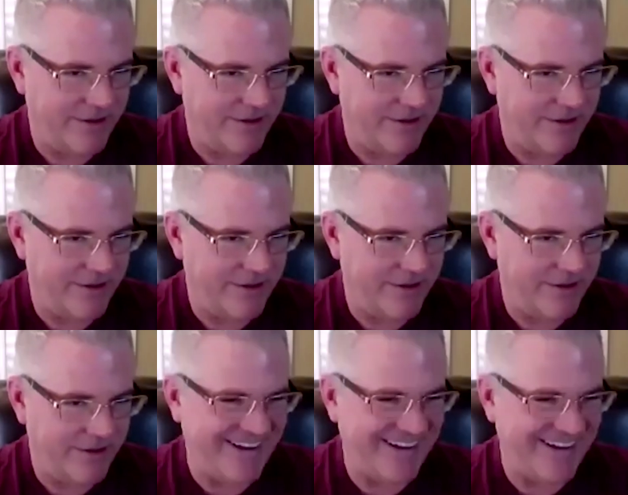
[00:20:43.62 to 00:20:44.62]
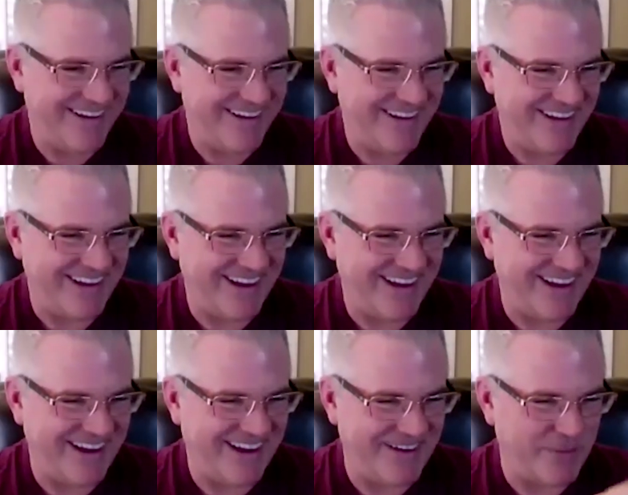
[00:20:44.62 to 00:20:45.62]
right? And
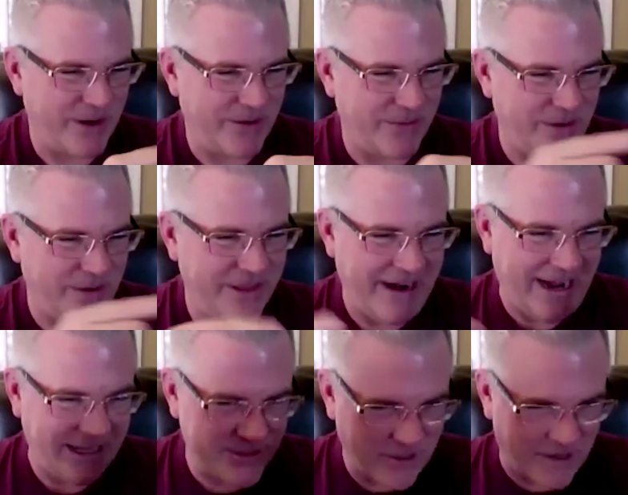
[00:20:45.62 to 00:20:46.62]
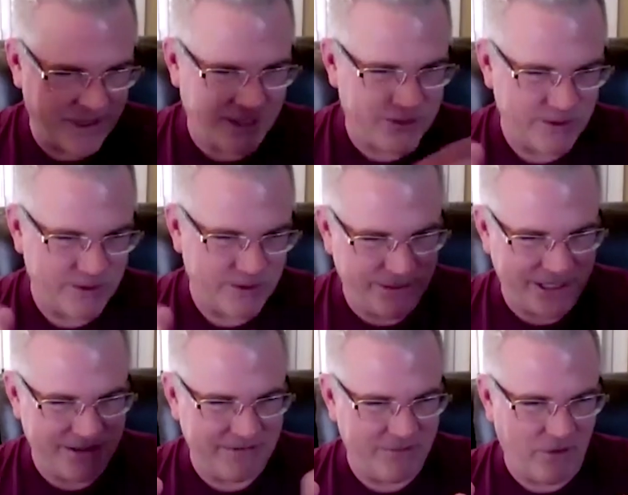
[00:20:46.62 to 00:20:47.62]
where, where they're at. So I don't want to get too deeply
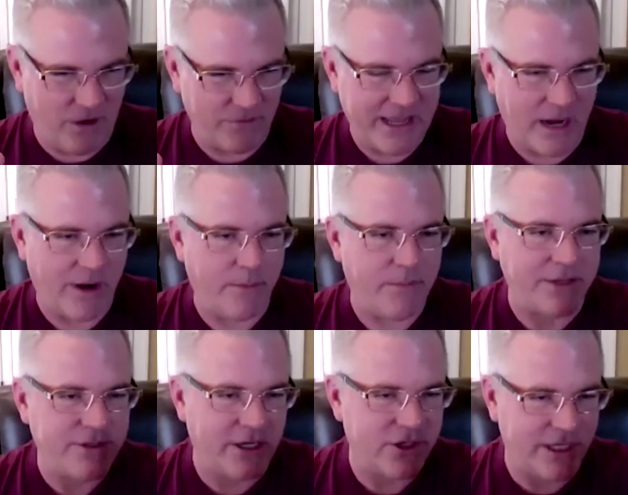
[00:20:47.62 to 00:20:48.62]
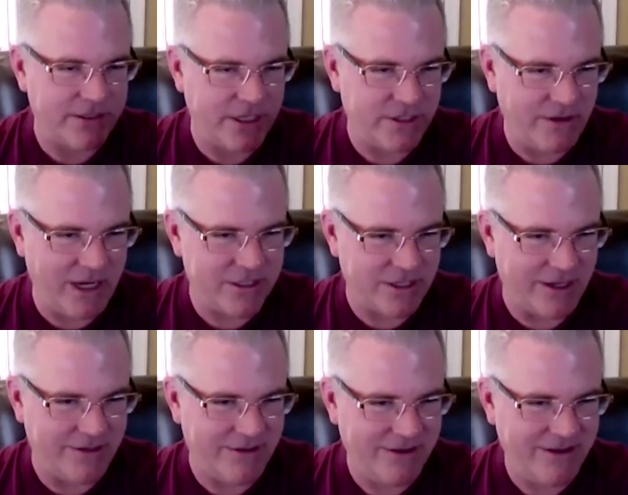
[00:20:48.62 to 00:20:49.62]
involved in that, right? But I took a shit
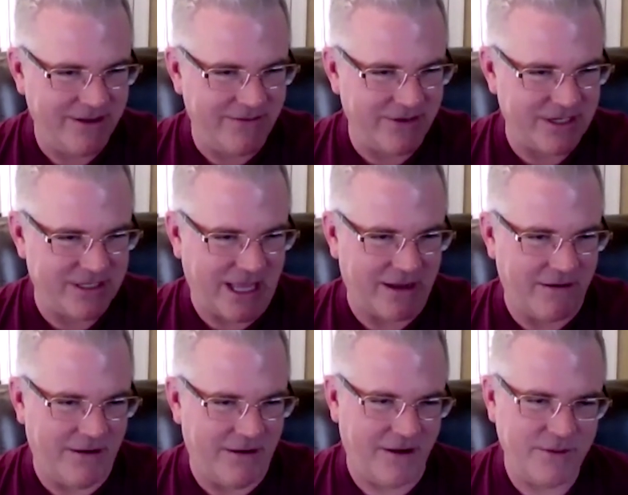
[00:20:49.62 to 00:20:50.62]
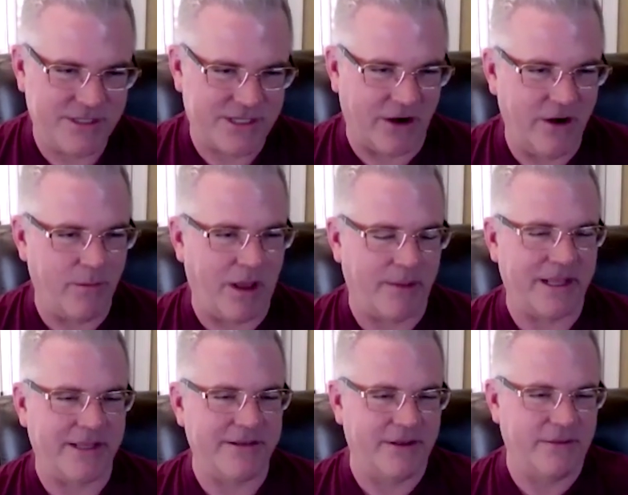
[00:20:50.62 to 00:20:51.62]
situation, just like, oh, it was terrible. I mean,
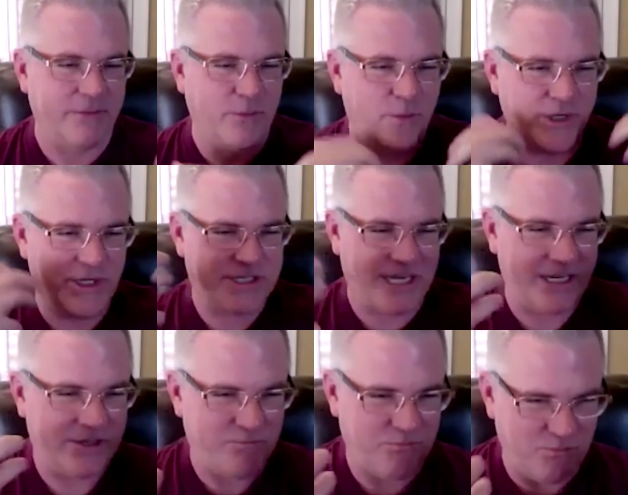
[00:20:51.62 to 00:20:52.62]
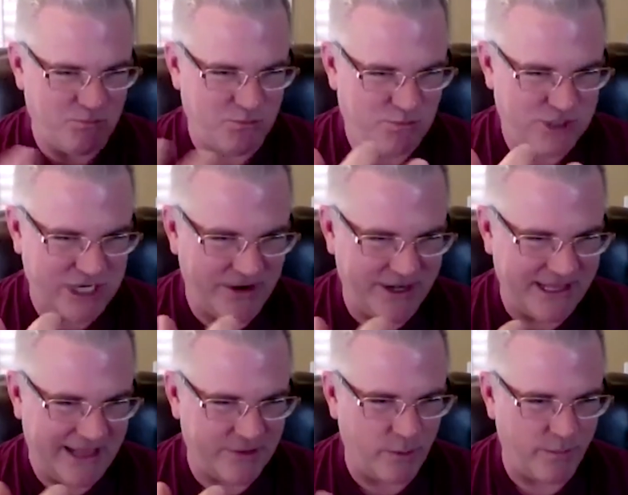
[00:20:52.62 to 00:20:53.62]
it, it, we just kind of sharing
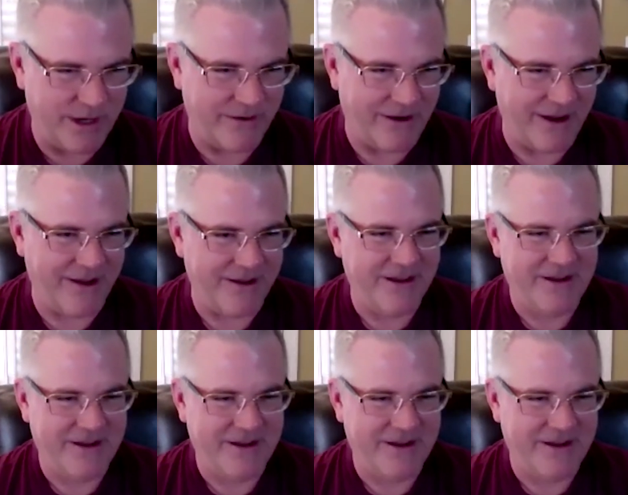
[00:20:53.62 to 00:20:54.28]
that a little bit, right?